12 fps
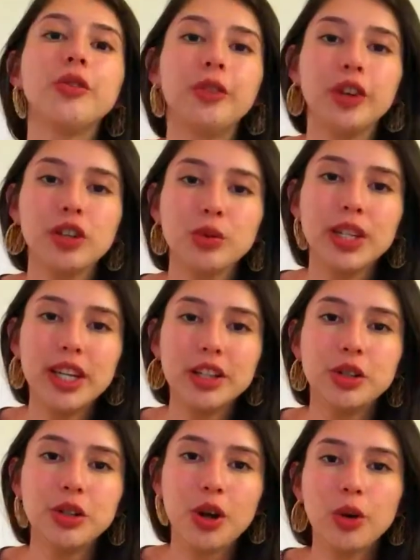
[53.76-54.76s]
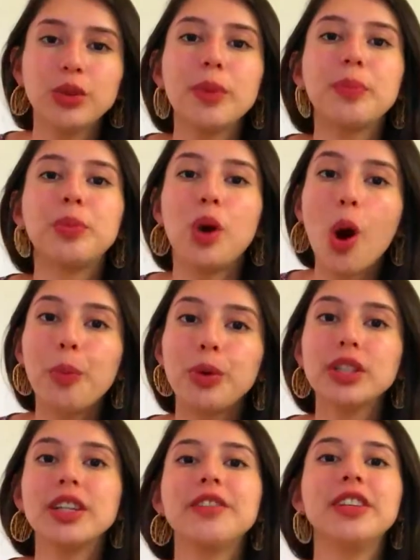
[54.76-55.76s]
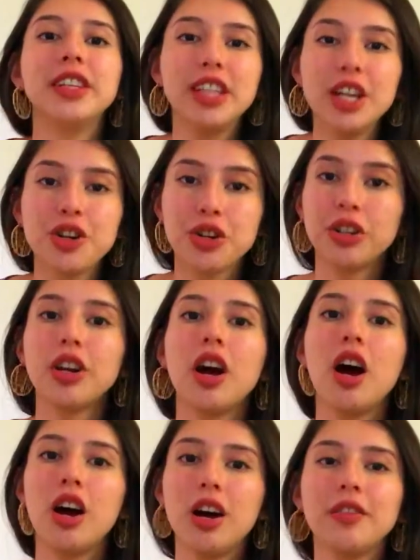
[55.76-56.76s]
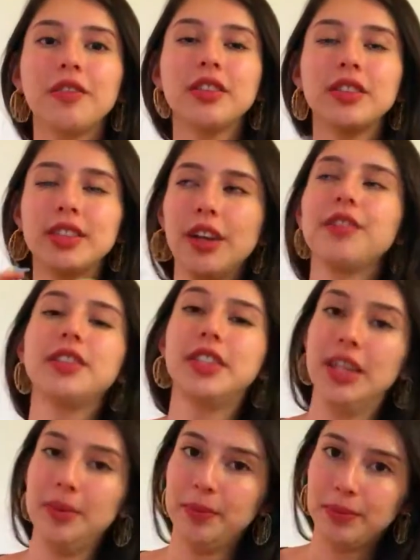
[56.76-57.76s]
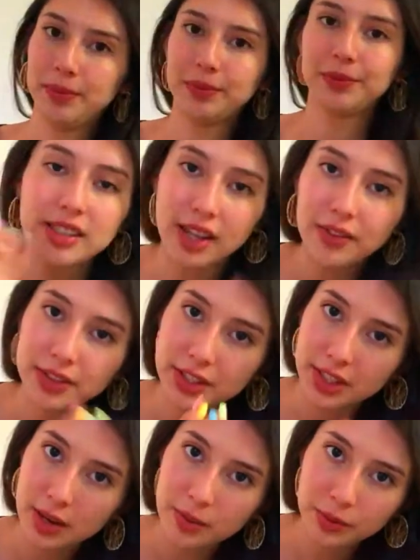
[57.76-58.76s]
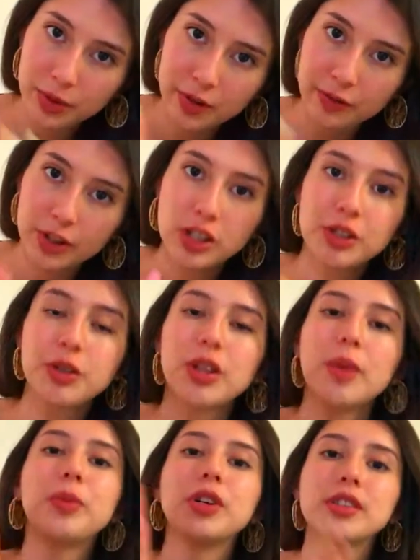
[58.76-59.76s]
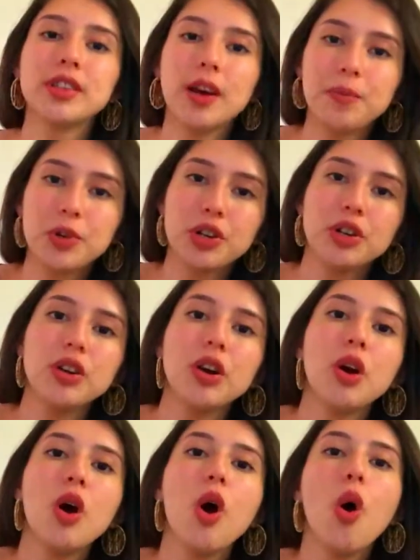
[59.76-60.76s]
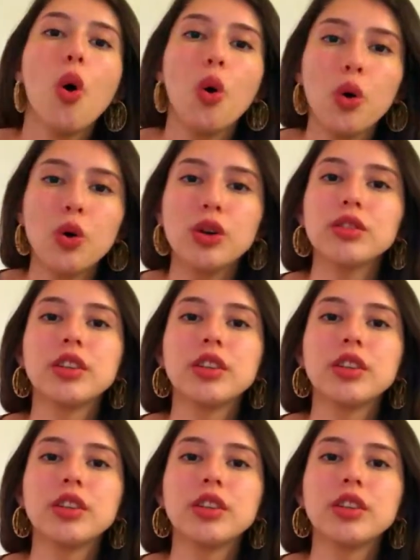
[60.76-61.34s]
first we need to know the proper definition of self-esteem. Self-esteem refers to the perception or